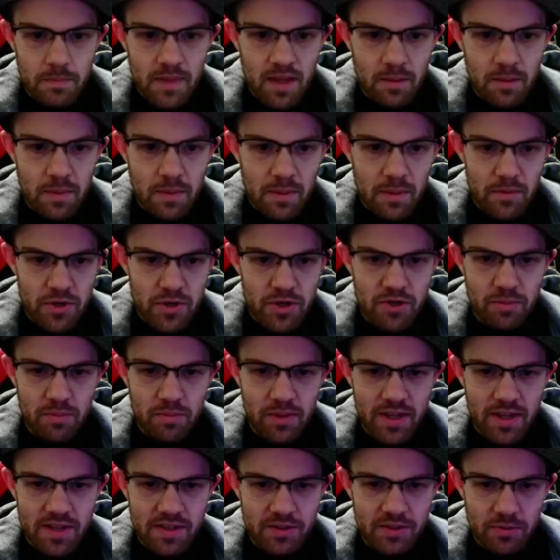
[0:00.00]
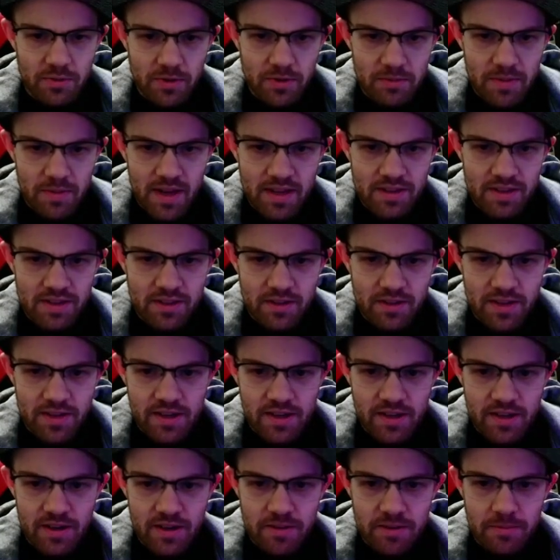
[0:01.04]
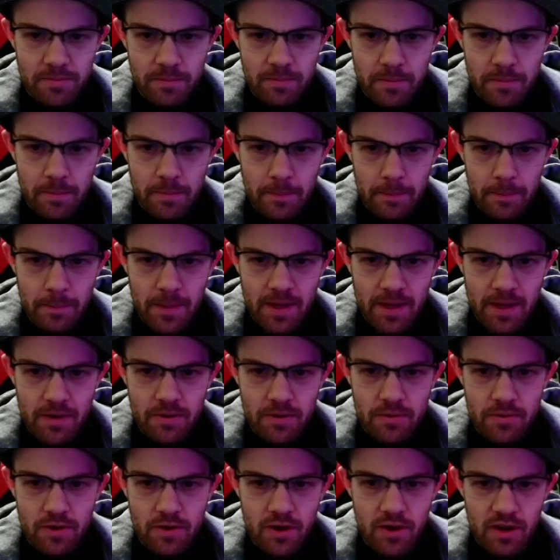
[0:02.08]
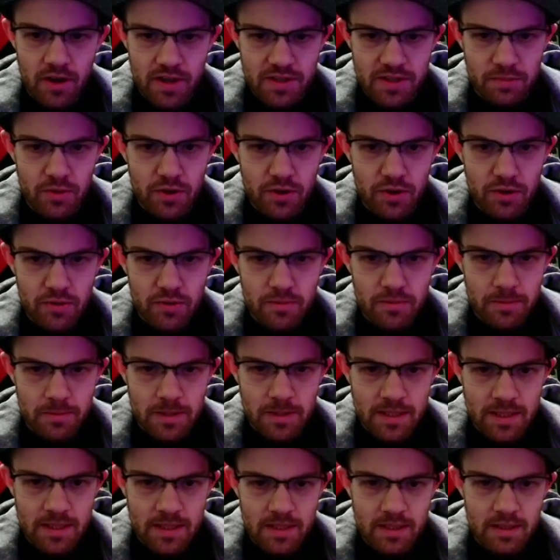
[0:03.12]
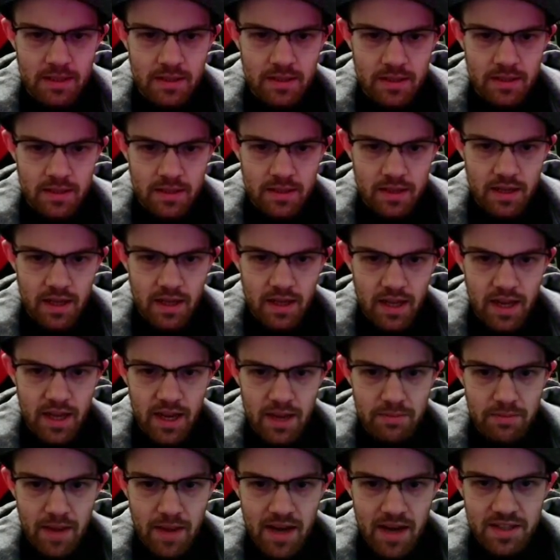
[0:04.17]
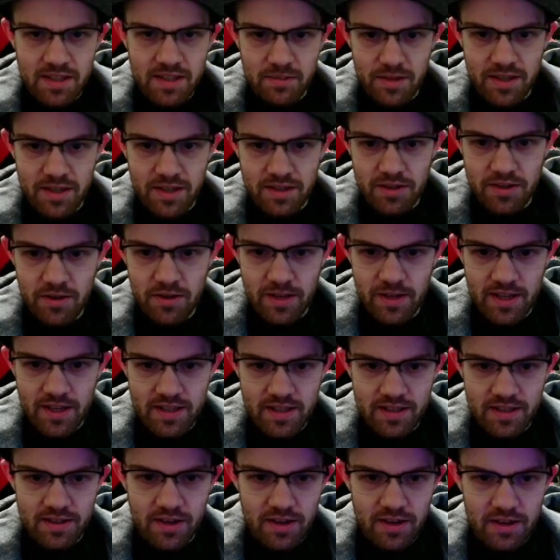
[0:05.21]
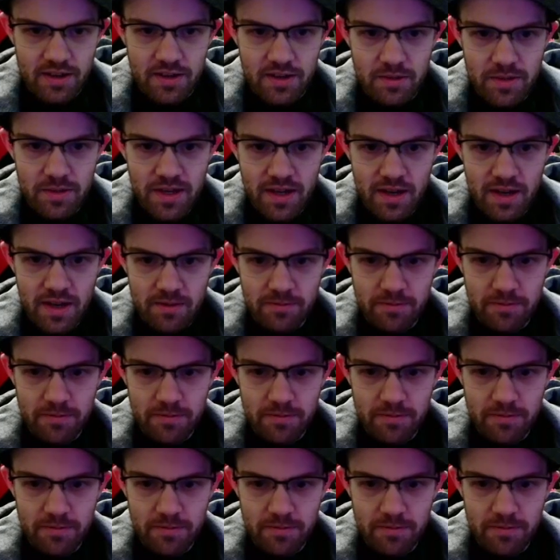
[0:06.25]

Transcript: Maybe we should have played Swordmaster here. They go Cosmo. And Maximus. No, that's not going to be enough.